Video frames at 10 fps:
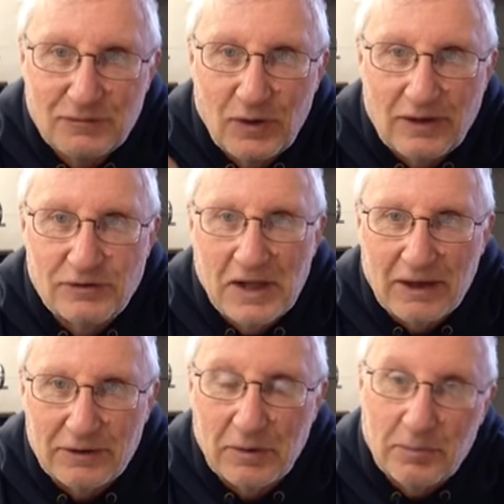it's
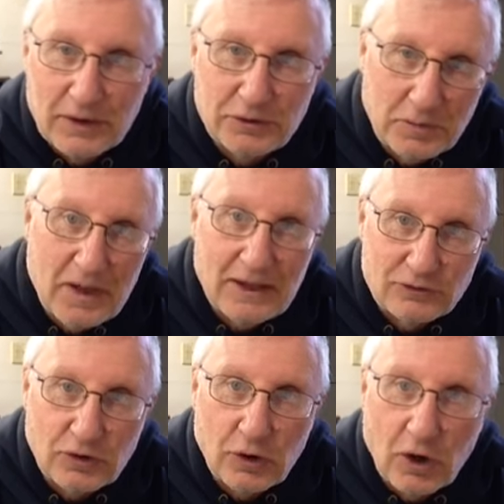nothing. But to me,
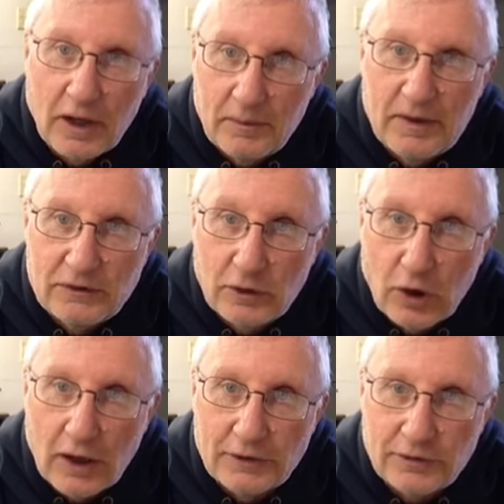it's a lot. It means a
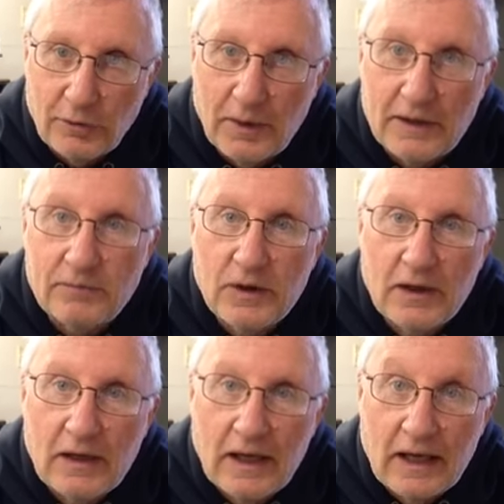lot to me.
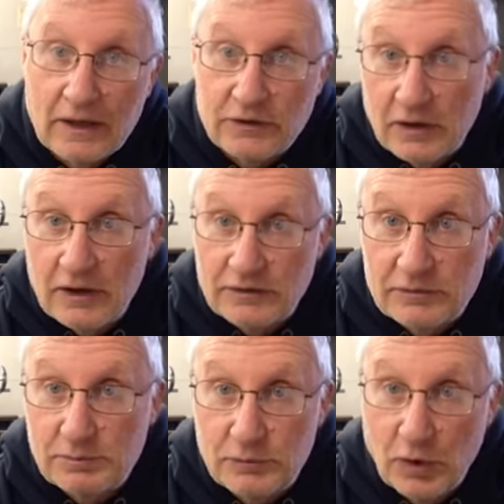And
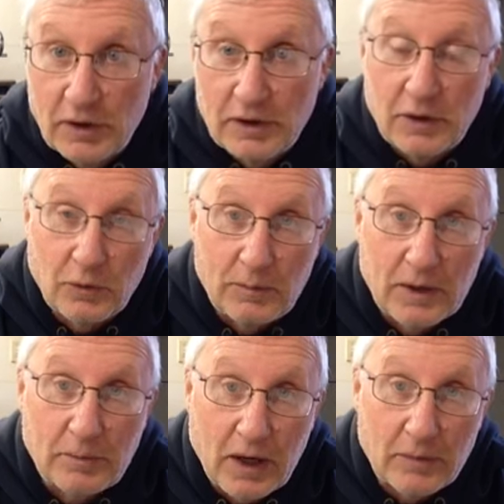it's turning into a
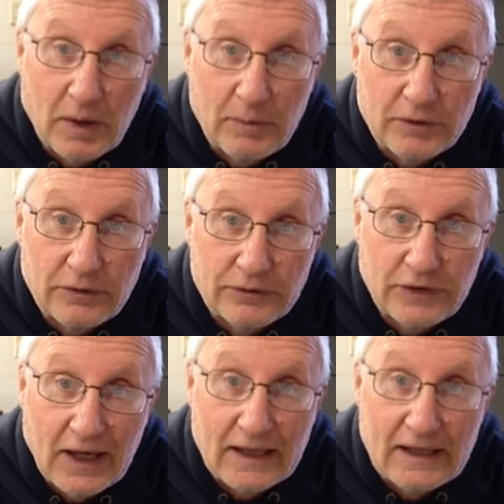big part of my business.
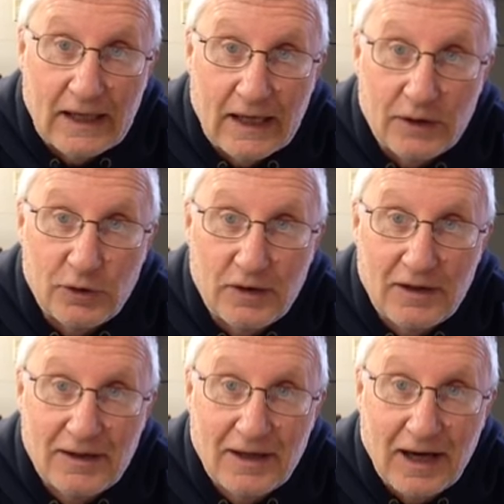That and,
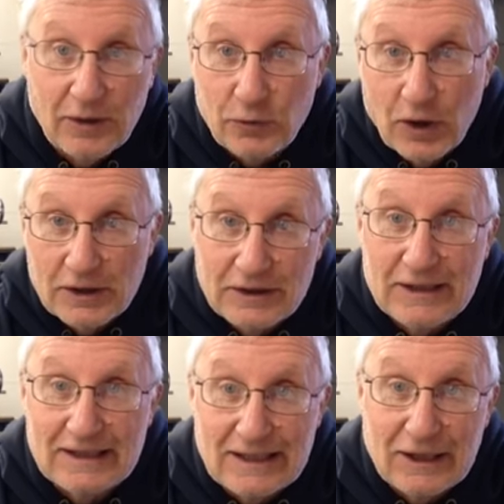
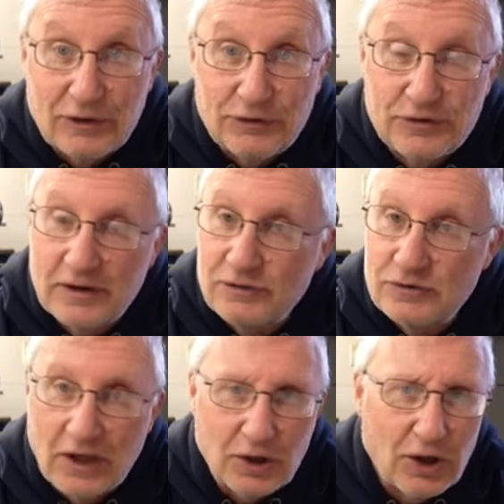ironically, lids.
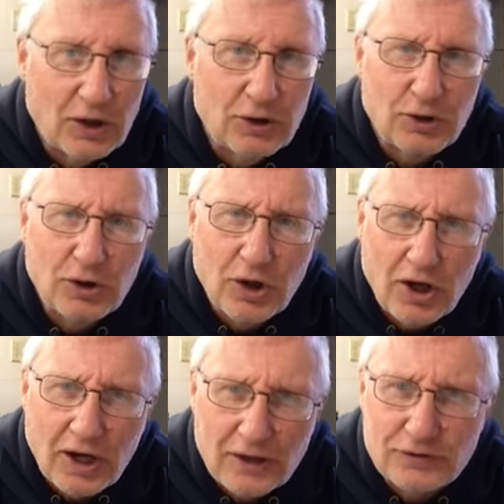Sell
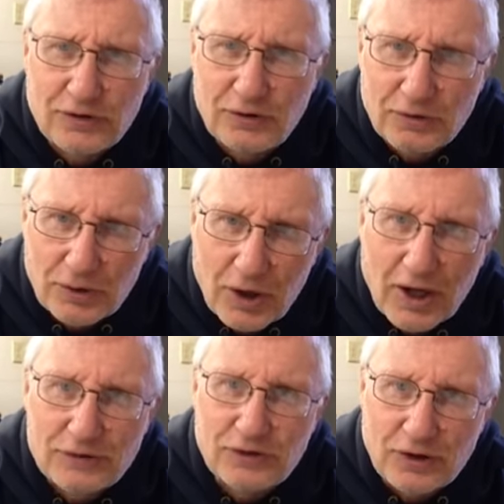lots and
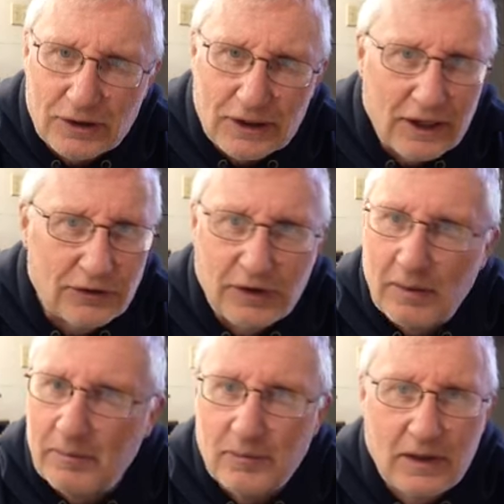lots of lids. I'm